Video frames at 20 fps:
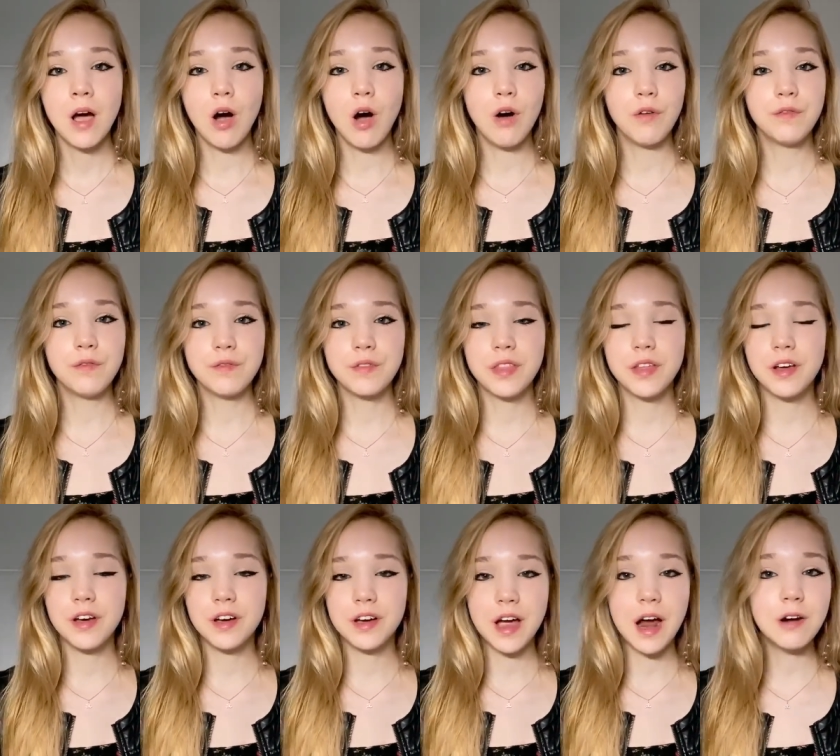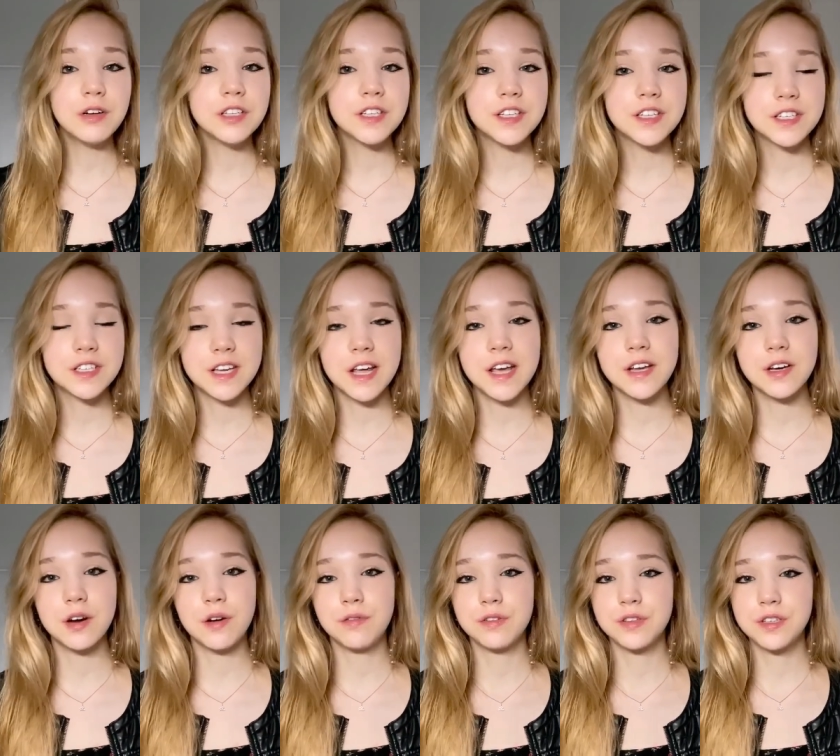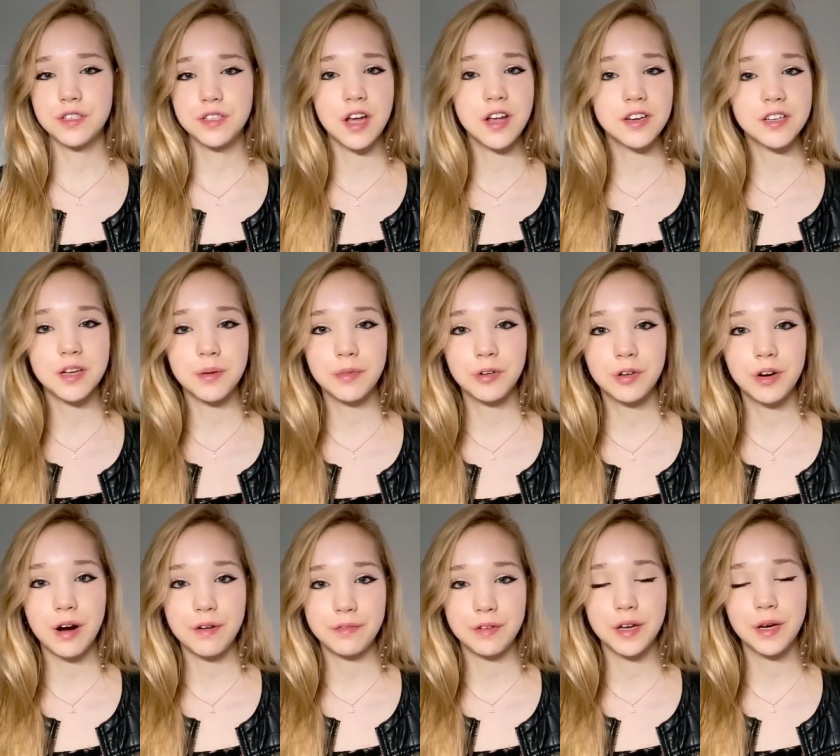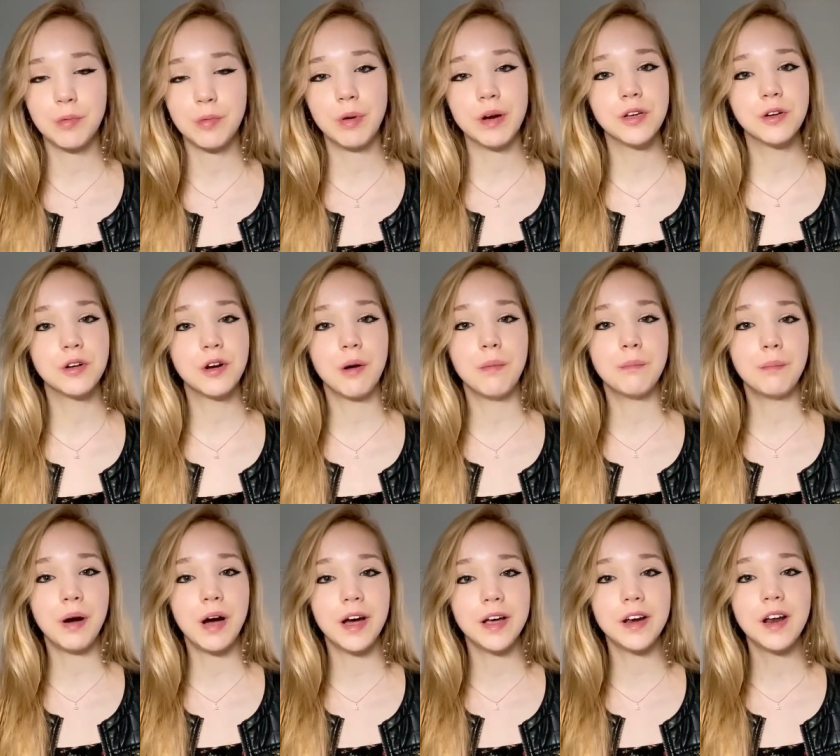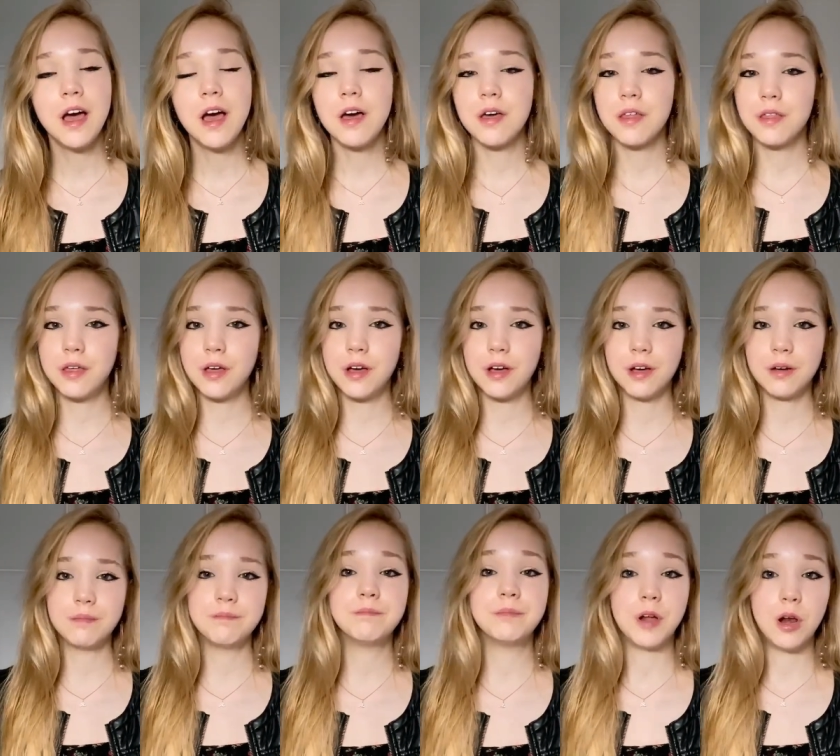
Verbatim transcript: of the current state of a certain demographic when you combine the